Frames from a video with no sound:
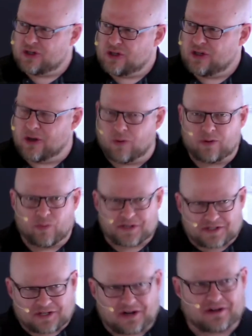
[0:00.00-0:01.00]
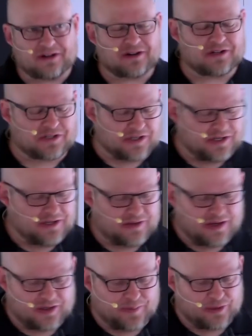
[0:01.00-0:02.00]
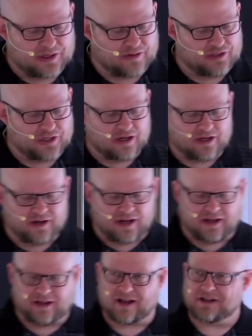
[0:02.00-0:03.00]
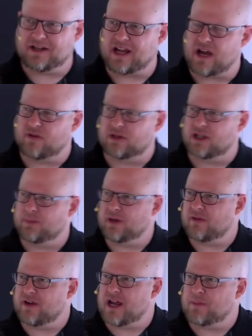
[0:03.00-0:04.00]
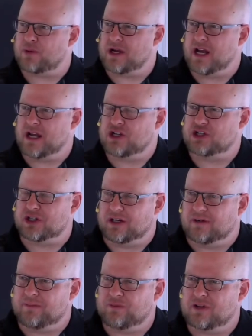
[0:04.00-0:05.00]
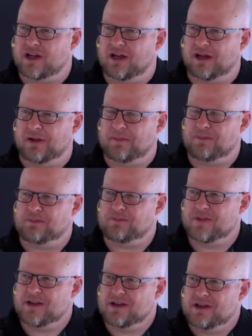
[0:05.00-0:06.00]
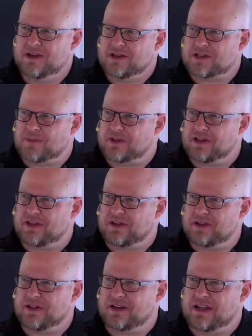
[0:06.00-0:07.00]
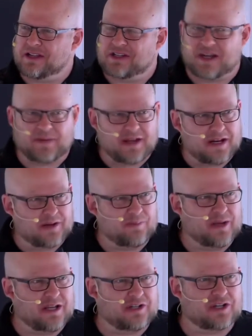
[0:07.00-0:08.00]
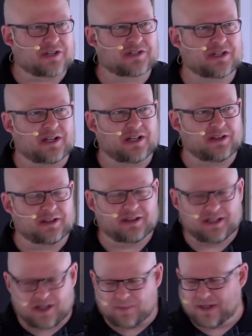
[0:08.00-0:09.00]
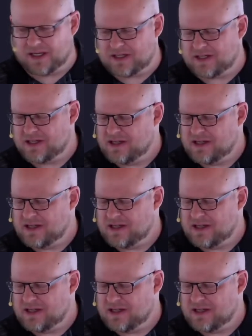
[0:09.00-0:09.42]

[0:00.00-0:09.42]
you know, when we started our study on the book of John, I, I did have a little bit of an apprehension, um, something that, that intimidated me just a little bit.